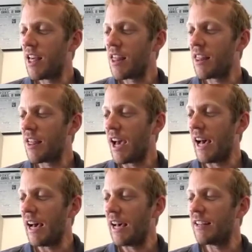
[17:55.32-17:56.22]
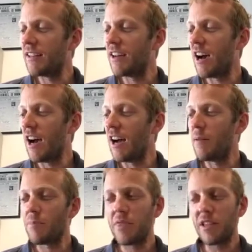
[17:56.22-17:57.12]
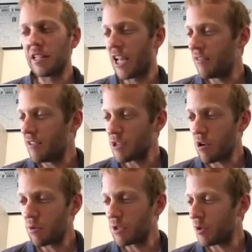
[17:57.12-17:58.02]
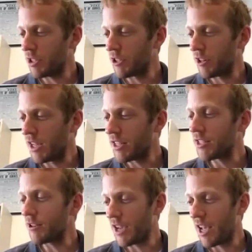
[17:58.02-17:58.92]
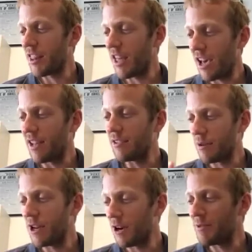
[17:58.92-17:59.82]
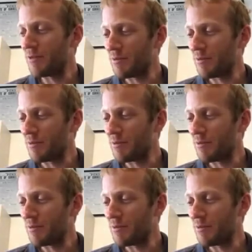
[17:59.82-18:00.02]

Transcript: that the land of Israel was wilderness. Okay, that we know,